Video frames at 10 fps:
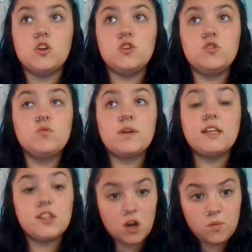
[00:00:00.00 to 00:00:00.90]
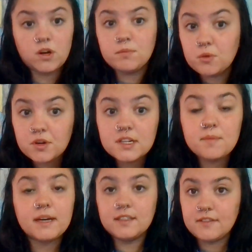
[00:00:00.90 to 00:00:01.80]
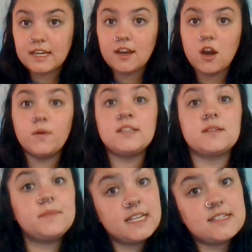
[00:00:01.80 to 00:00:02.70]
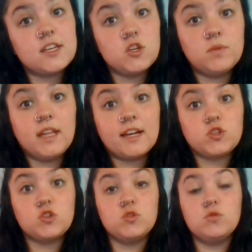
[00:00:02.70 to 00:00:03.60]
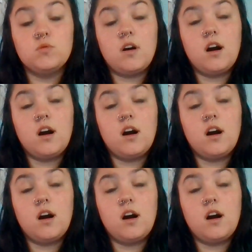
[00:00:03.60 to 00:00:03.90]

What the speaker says: you really thought were important about the video and some things that you would like to